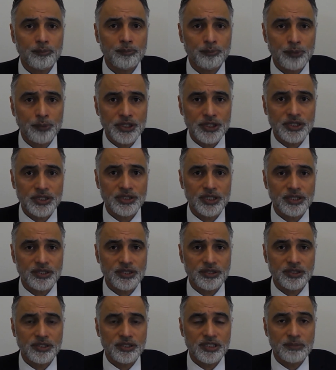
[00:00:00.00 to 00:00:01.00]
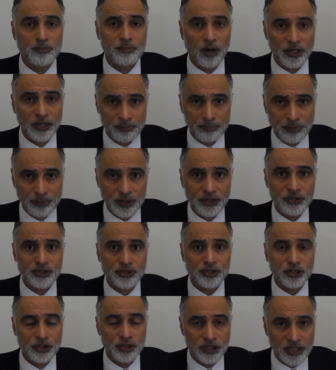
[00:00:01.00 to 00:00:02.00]
British citizens by
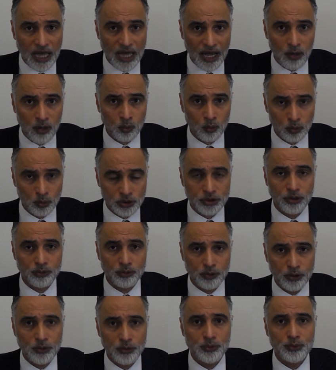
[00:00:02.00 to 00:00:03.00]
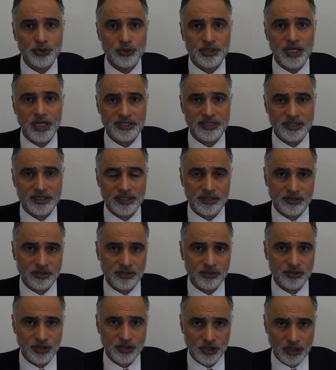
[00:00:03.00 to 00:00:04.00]
birth can also lose their
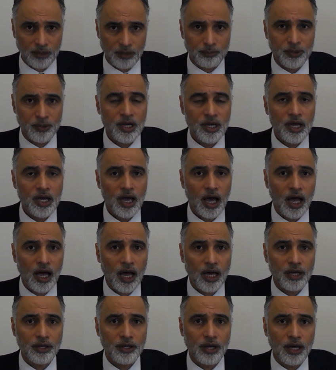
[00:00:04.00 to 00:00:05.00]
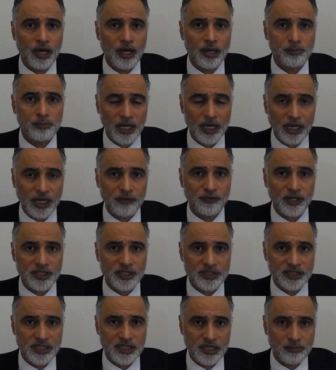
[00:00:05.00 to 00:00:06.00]
citizenship if
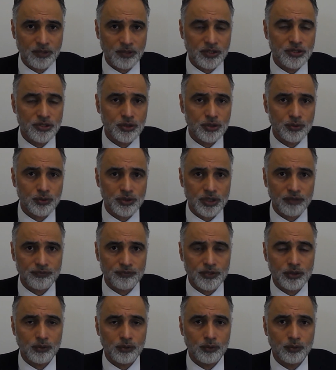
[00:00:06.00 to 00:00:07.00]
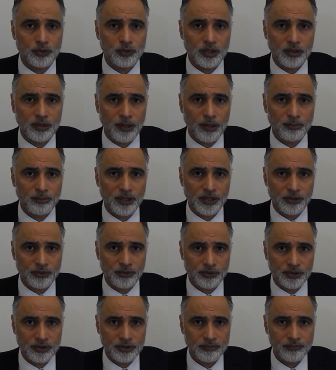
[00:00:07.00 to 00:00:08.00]
it's deemed conducive to the public
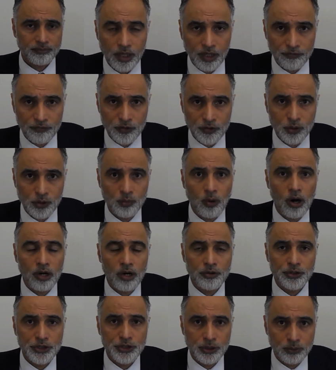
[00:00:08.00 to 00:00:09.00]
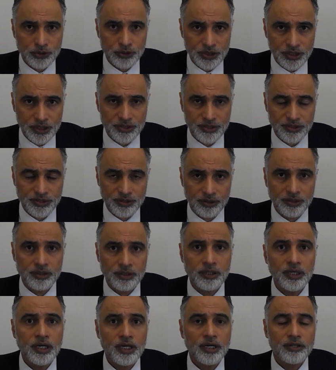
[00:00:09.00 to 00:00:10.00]
good. If you are a dual
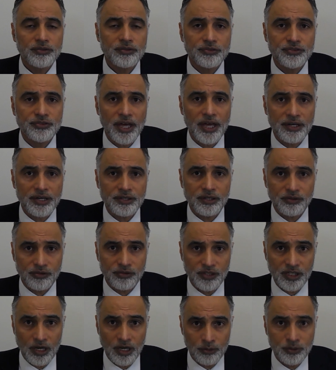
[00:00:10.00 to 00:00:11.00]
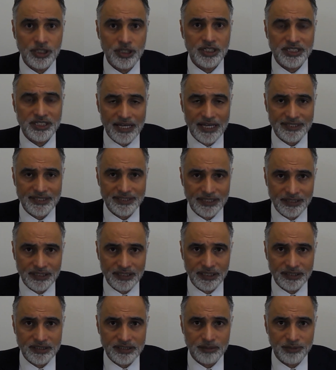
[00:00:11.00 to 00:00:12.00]
citizen, then the only test that
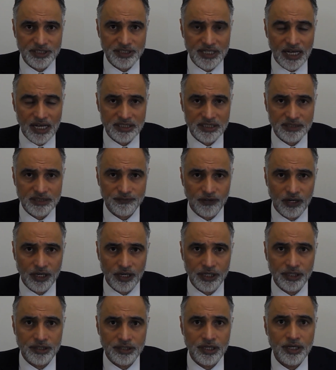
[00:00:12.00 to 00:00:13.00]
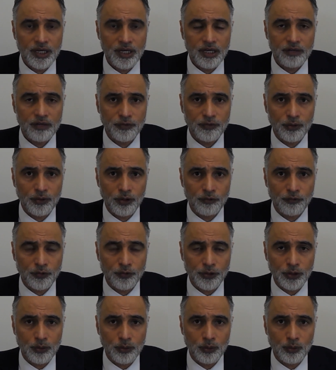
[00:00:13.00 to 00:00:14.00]
needs to be satisfied for
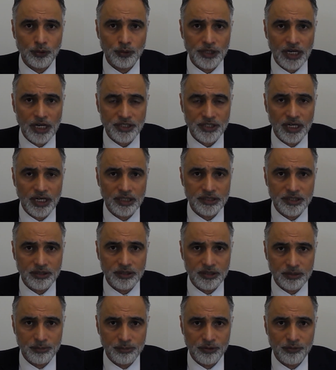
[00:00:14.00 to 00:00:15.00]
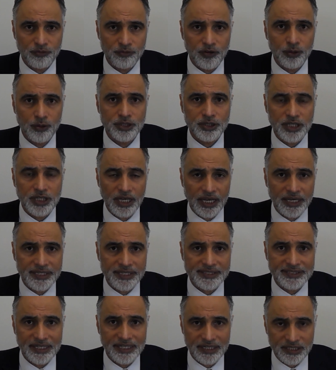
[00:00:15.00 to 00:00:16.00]
your nationality to be revoked
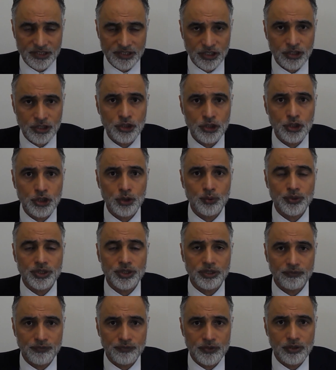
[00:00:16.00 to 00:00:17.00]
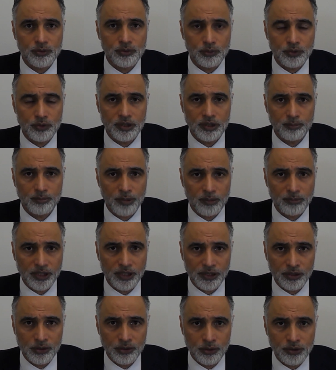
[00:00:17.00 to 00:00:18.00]
is that it's conducive to the
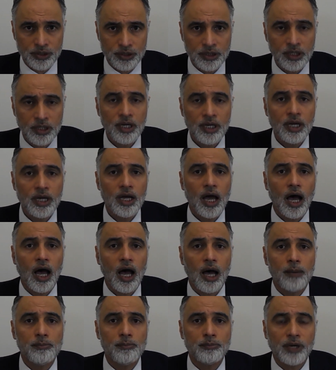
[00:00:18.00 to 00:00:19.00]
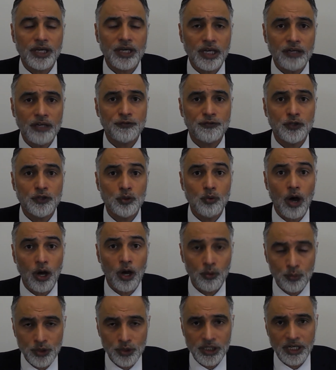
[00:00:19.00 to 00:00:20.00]
public good. If you
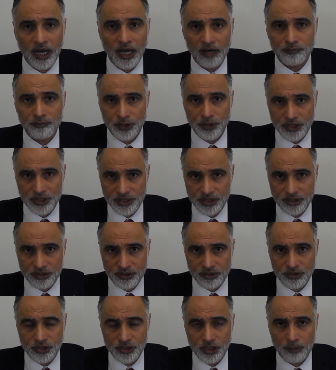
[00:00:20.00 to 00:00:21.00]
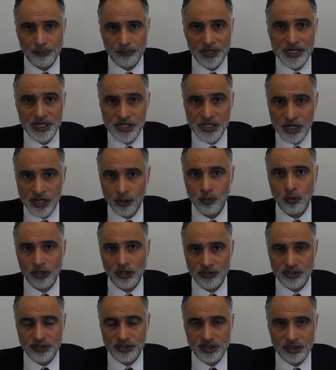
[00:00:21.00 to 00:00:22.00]
only have British citizenship and no
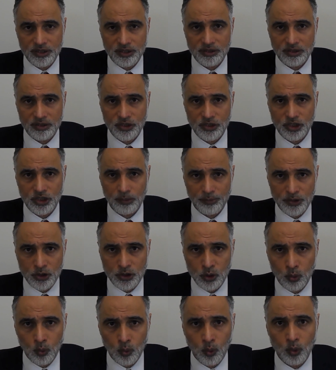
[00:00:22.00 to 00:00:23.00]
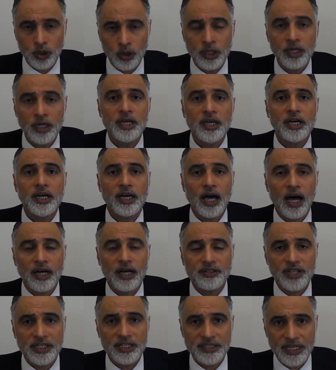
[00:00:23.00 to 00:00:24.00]
other citizenship at all,
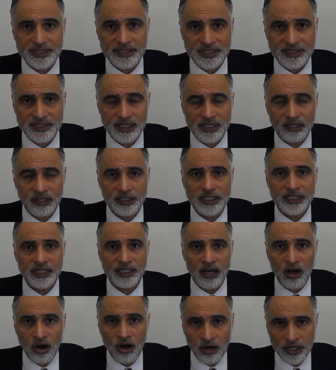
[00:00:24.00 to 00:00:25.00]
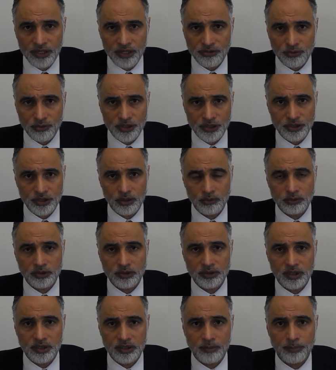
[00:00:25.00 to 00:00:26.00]
then there's a slightly higher threshold
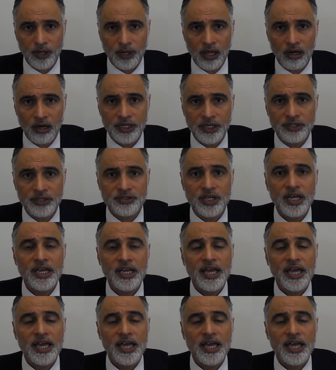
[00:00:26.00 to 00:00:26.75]
that applies,